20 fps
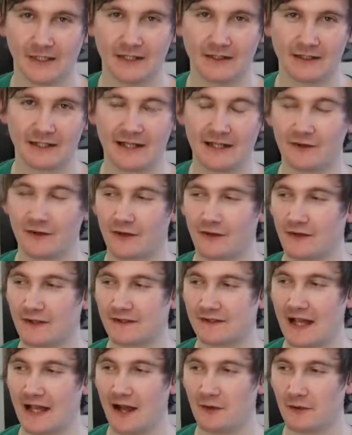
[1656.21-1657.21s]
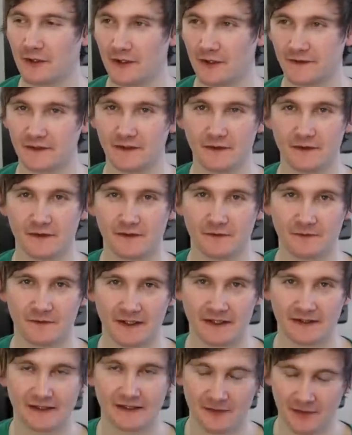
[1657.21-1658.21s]
And Akira Kurosawa would also do something
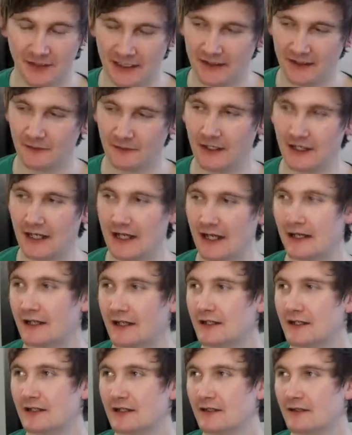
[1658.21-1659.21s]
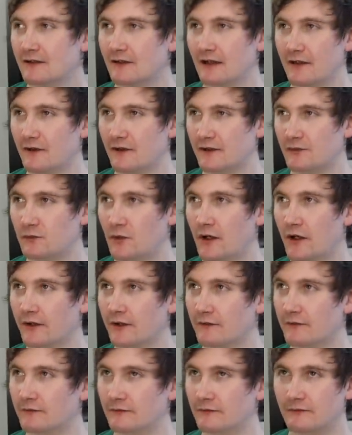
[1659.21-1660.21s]
similar where like there's
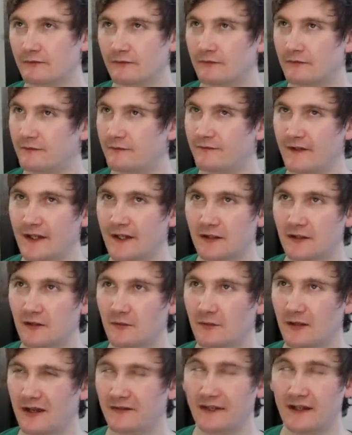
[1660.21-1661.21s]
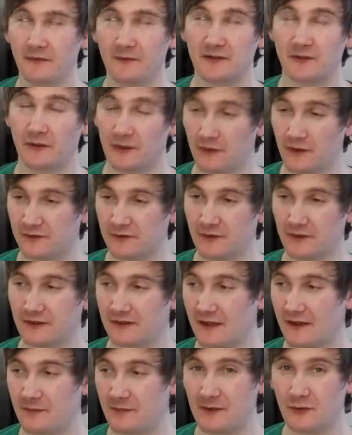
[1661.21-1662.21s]
one film I forget which one it was, but it's
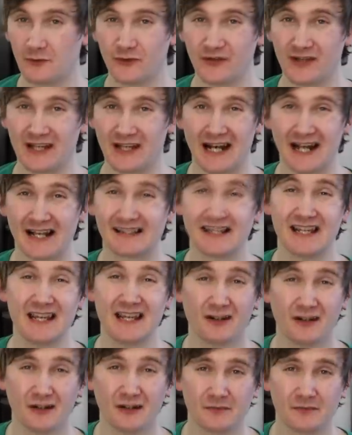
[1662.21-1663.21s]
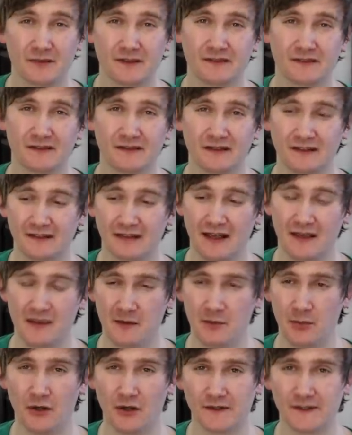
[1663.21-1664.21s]
like people were drinking out of teacups and like they mm.
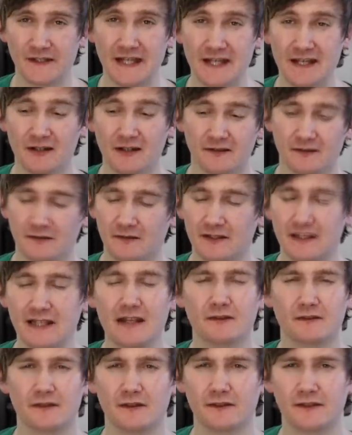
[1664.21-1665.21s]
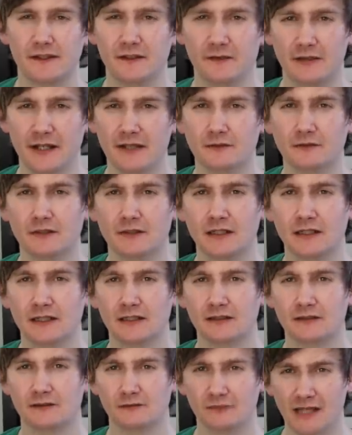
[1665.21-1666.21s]
bought teacups. All these teacups look too new.
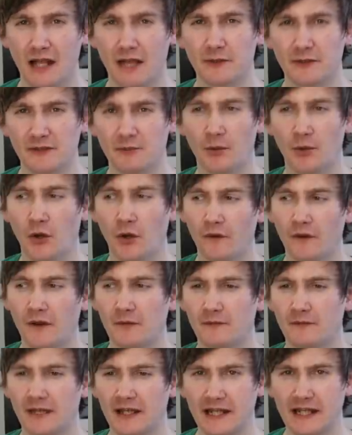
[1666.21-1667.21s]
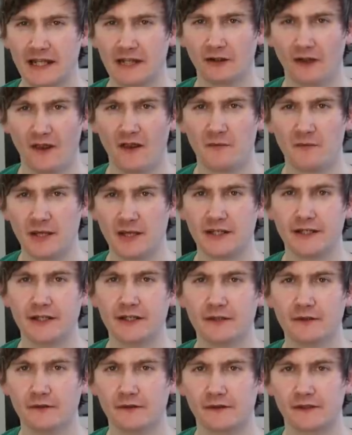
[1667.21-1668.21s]
So, yeah, we just bought them. They need a lot of them being been
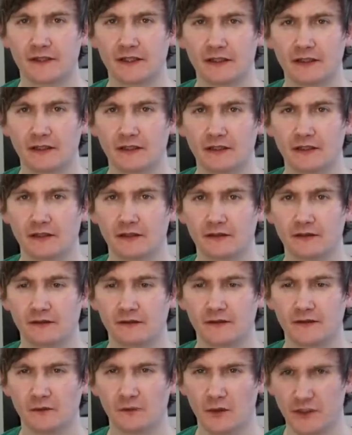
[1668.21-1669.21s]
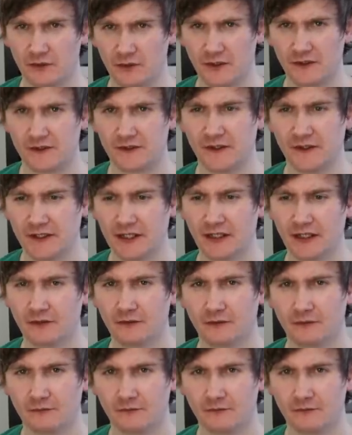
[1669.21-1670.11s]
used. So what do you want us to do?